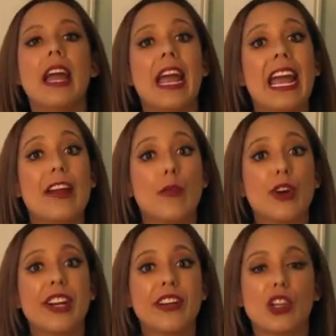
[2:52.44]
And
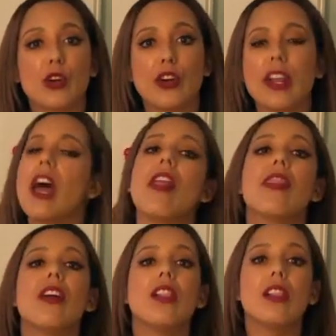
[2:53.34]
we're going to learn
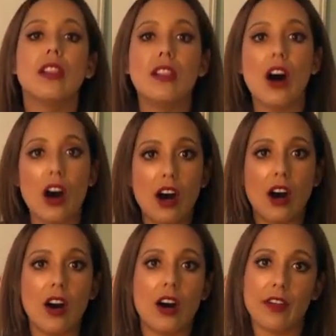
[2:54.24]
the
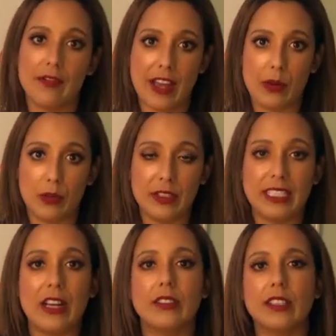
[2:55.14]
long vowel
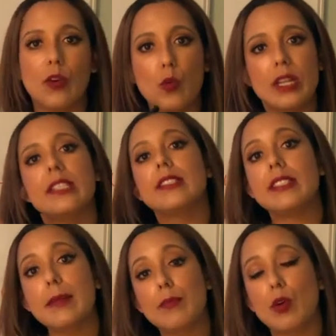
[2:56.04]
sounds and what
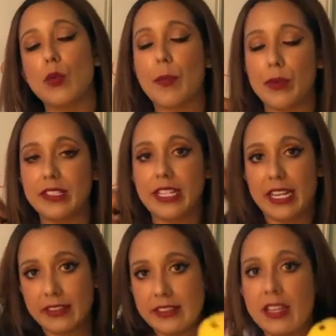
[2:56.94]
symbol
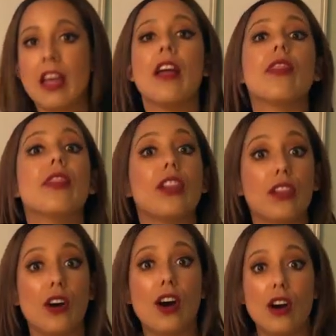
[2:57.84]
represents the
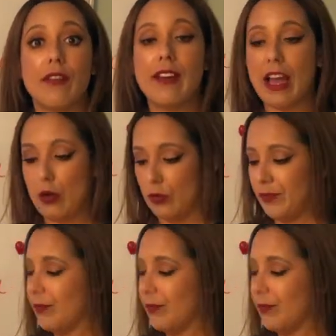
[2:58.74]
long vowel.